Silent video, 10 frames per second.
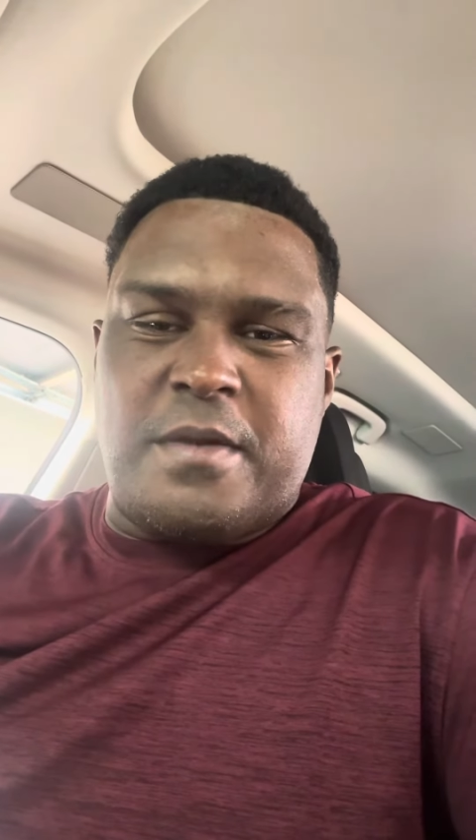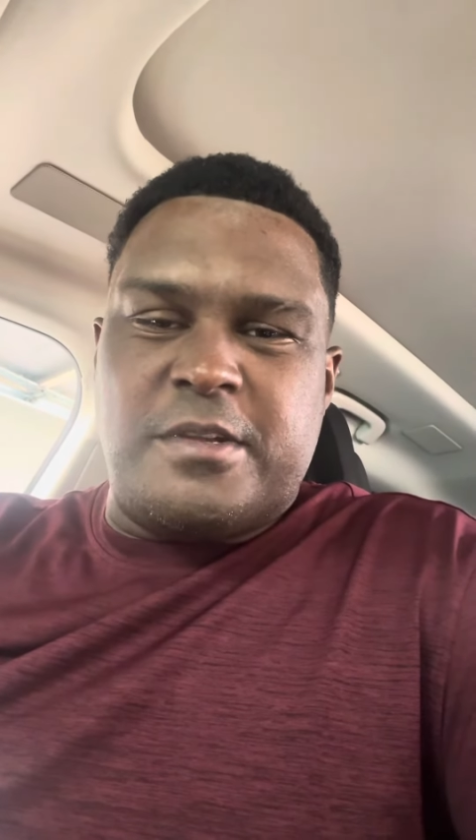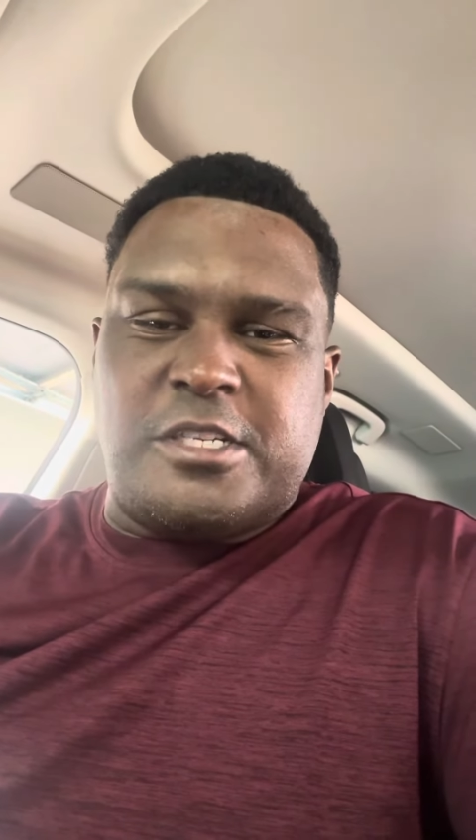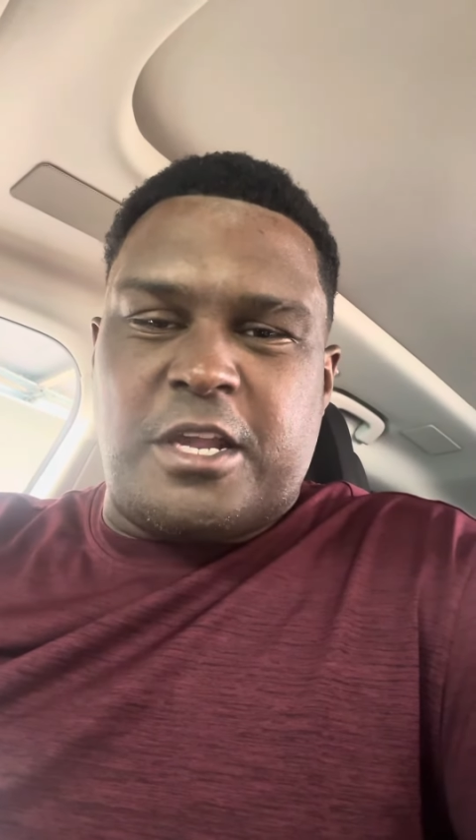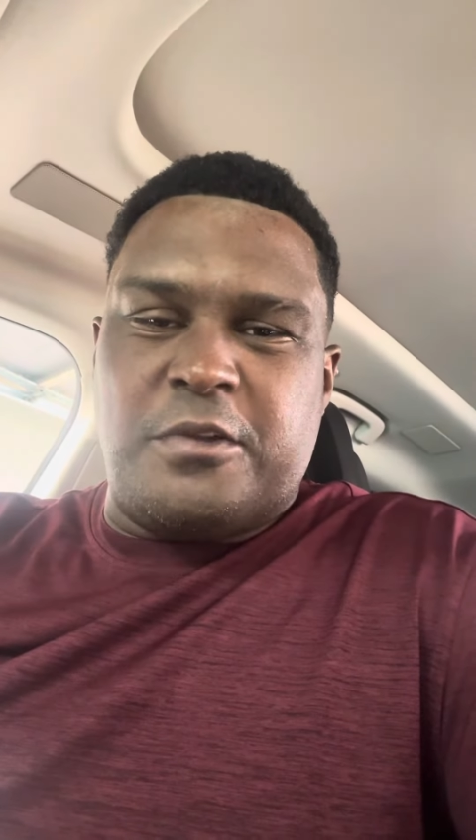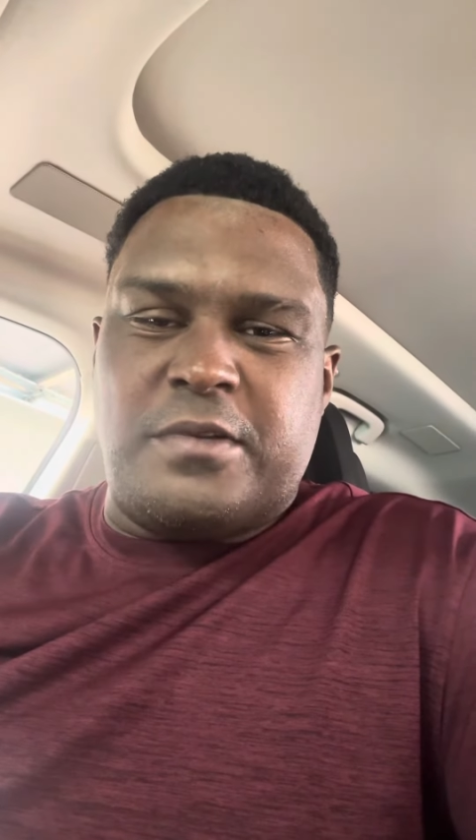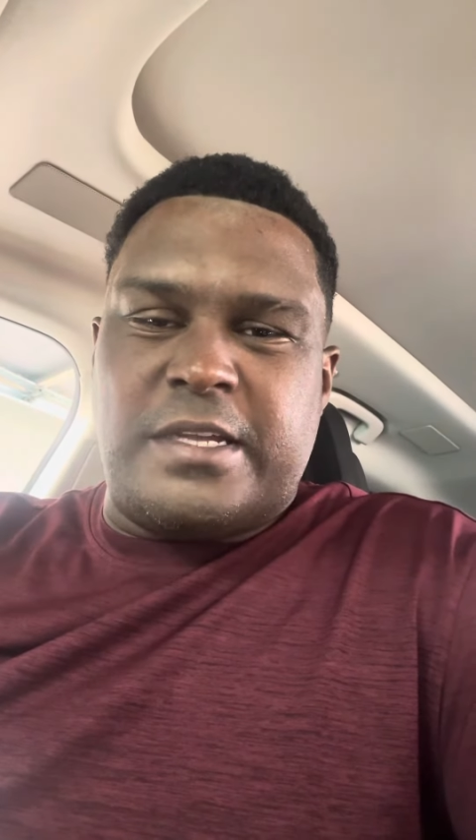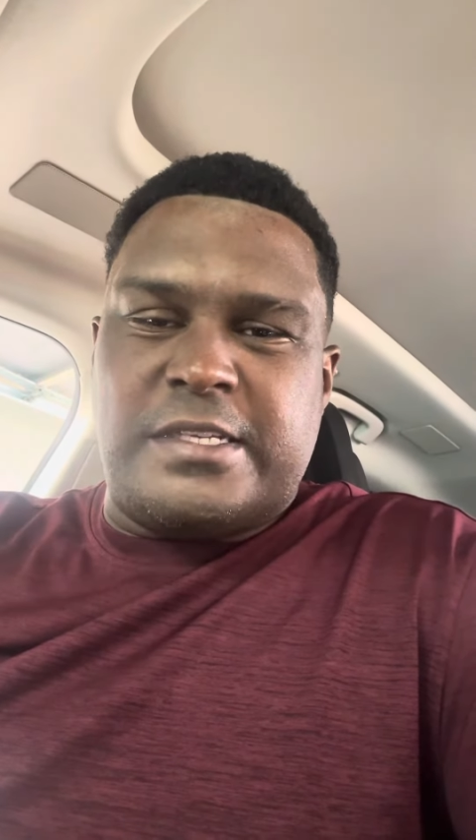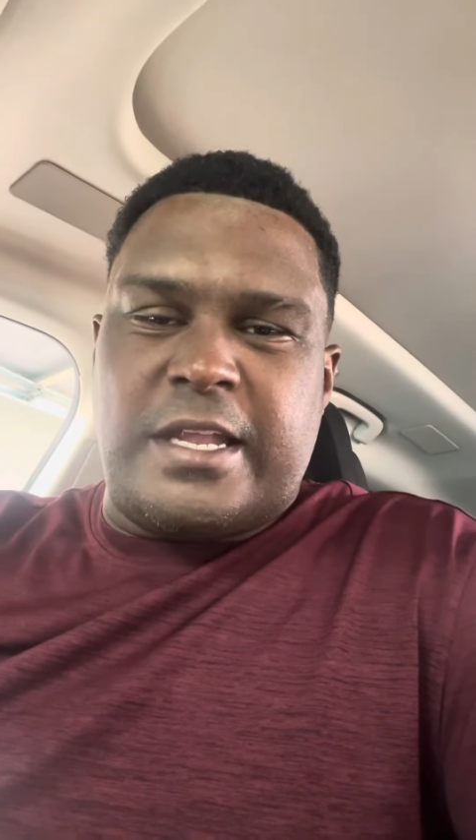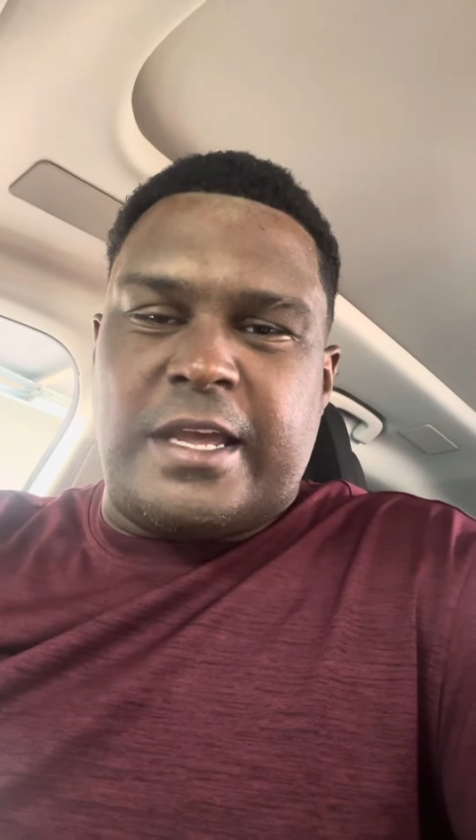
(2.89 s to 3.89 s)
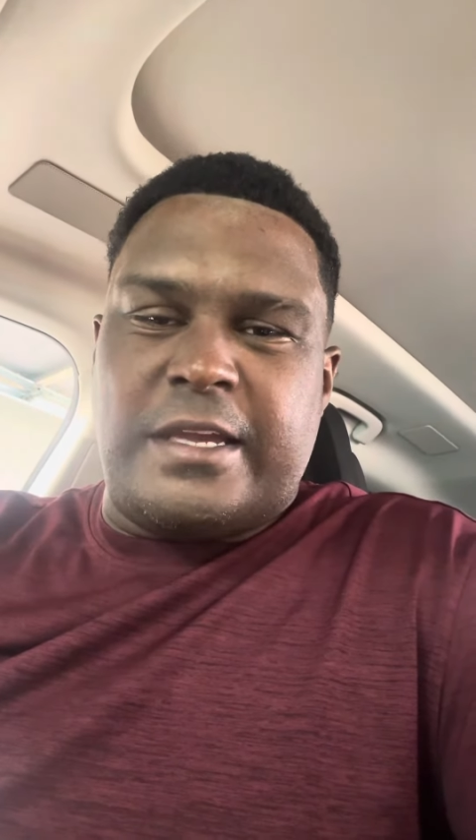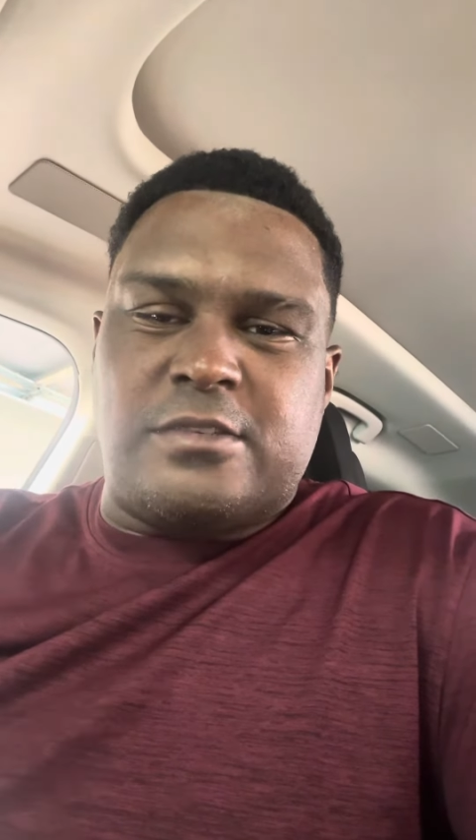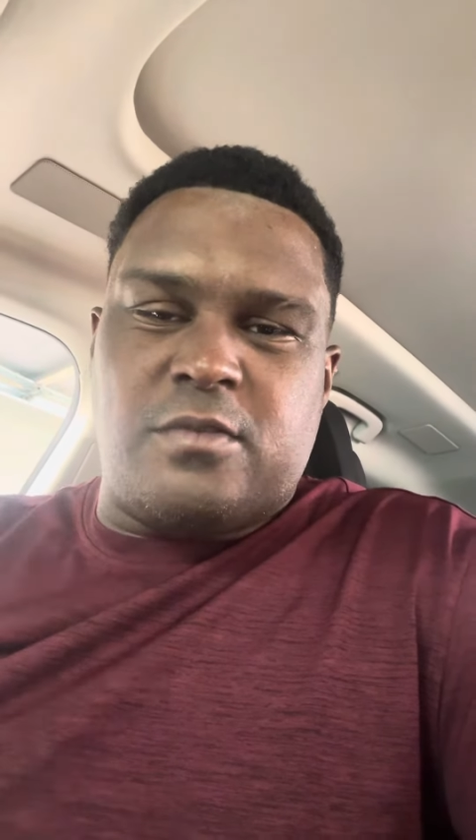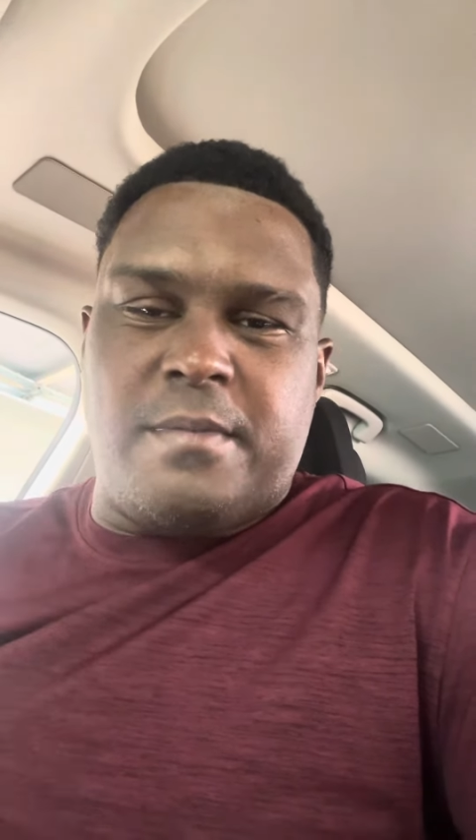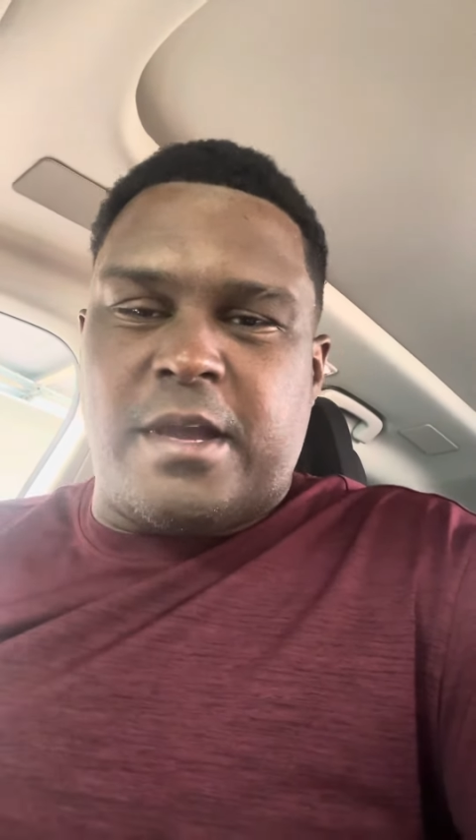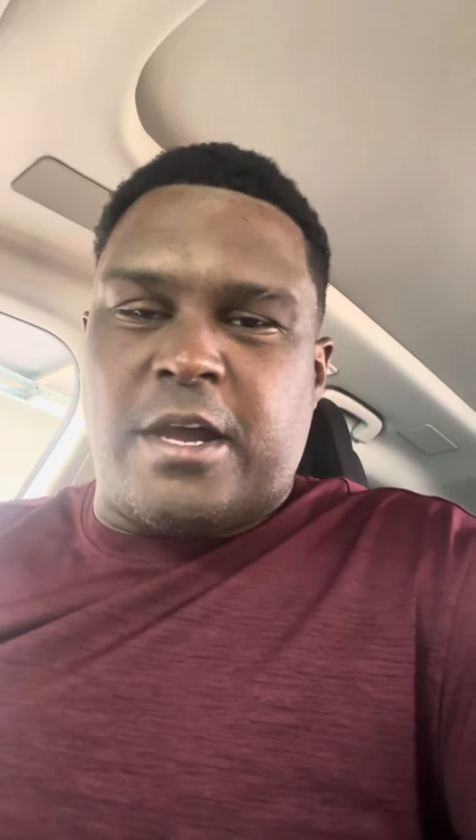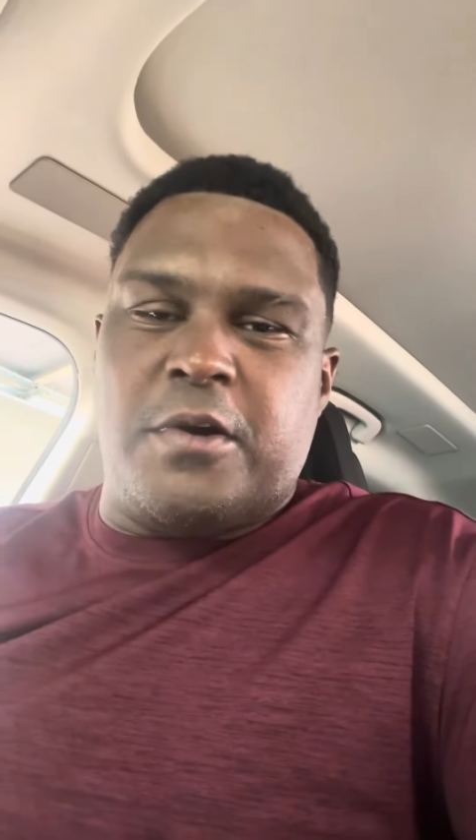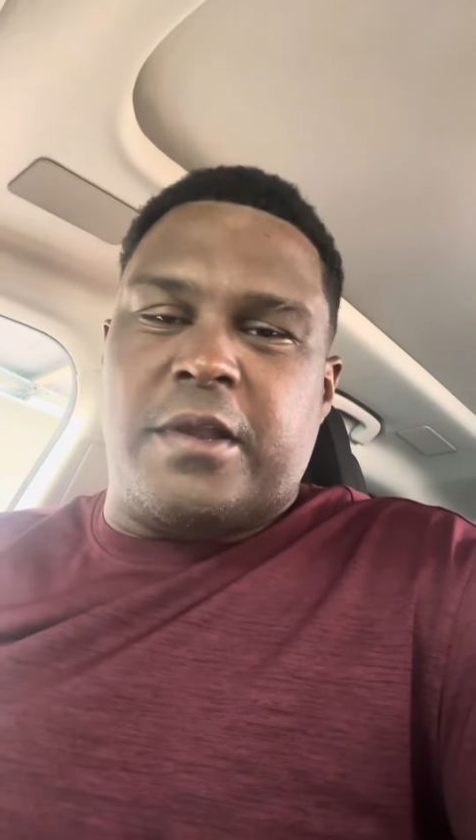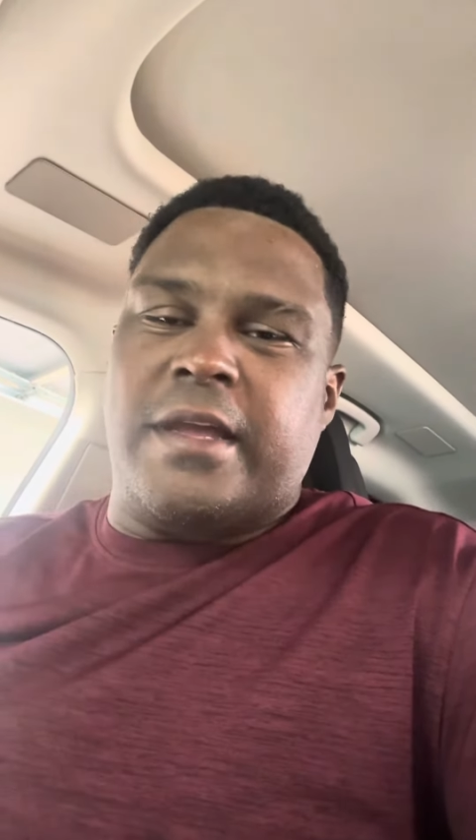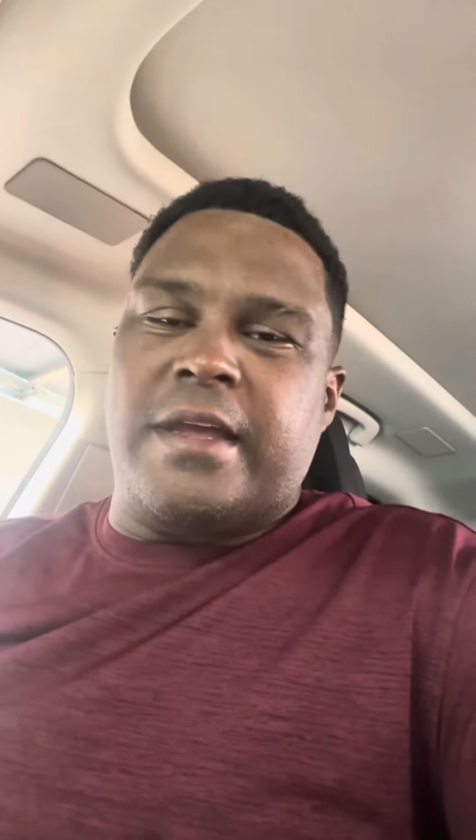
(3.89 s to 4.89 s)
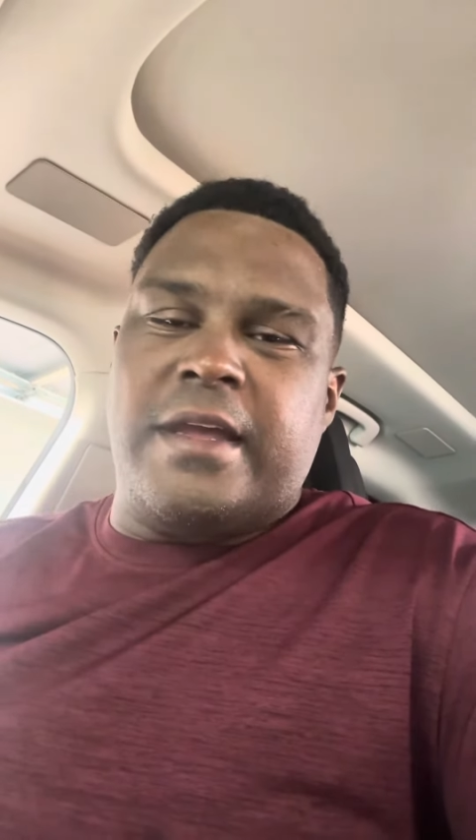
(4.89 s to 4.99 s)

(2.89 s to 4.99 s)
Image Auto Detailing and Ceramic Coating